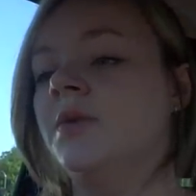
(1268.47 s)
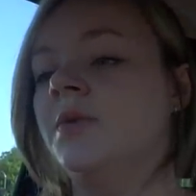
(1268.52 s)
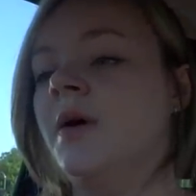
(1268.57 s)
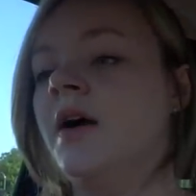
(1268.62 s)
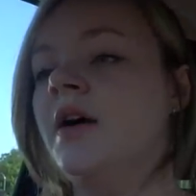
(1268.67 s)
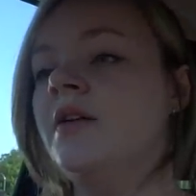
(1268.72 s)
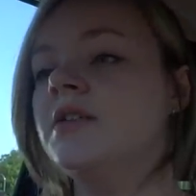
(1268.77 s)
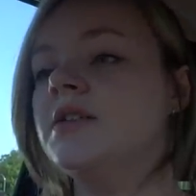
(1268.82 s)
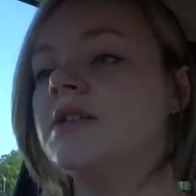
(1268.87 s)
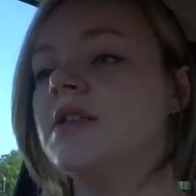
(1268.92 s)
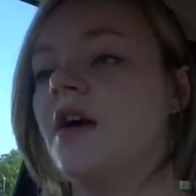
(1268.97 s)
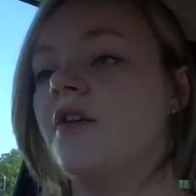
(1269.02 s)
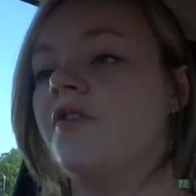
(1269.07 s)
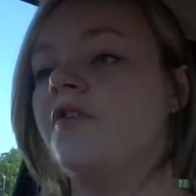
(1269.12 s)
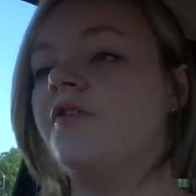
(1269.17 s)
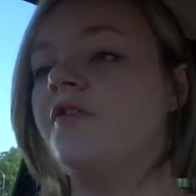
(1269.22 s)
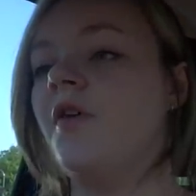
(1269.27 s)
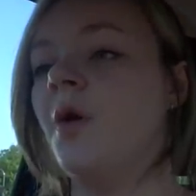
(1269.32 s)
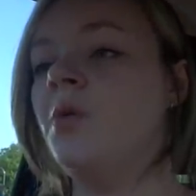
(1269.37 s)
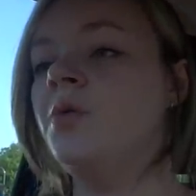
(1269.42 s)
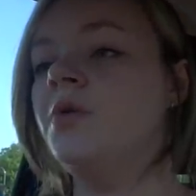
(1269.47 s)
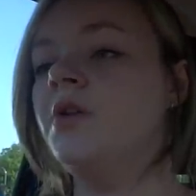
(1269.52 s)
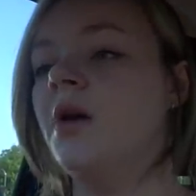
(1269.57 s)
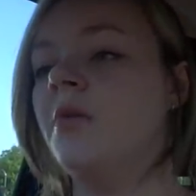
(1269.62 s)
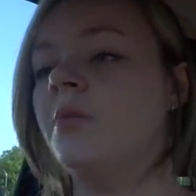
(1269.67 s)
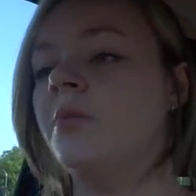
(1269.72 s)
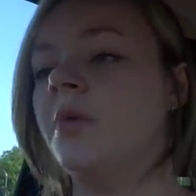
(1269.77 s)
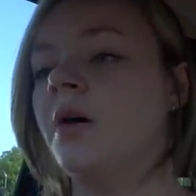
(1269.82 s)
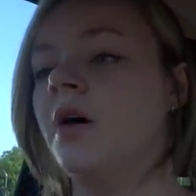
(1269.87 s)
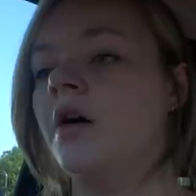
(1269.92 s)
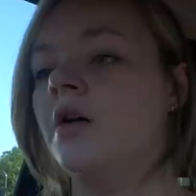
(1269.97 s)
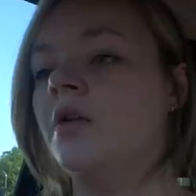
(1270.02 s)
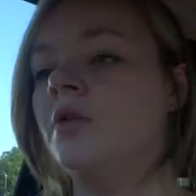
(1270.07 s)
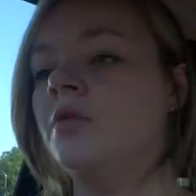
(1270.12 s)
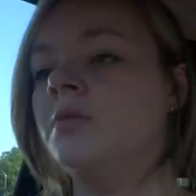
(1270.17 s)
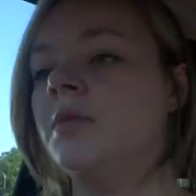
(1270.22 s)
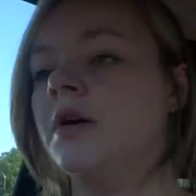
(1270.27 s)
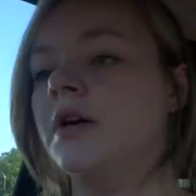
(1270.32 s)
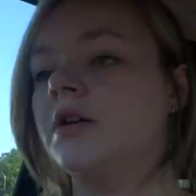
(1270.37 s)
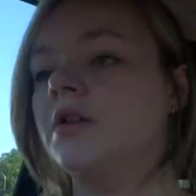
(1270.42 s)
where is their phone number? Oh
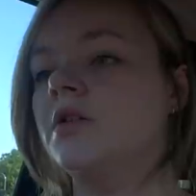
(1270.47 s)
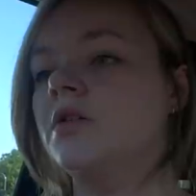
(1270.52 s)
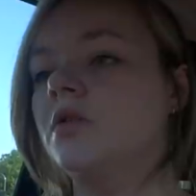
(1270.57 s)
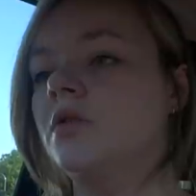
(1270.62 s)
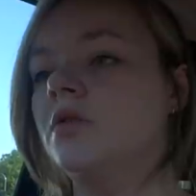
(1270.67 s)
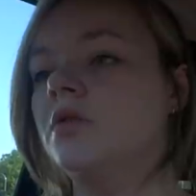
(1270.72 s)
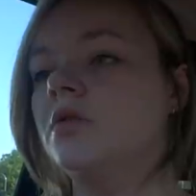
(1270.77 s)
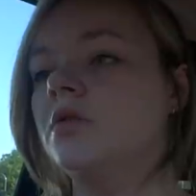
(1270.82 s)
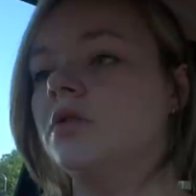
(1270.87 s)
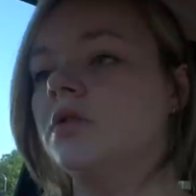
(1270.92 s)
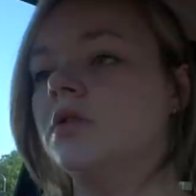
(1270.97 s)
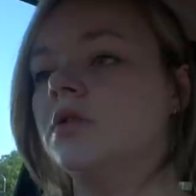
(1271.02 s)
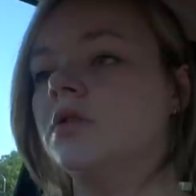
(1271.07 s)
my god.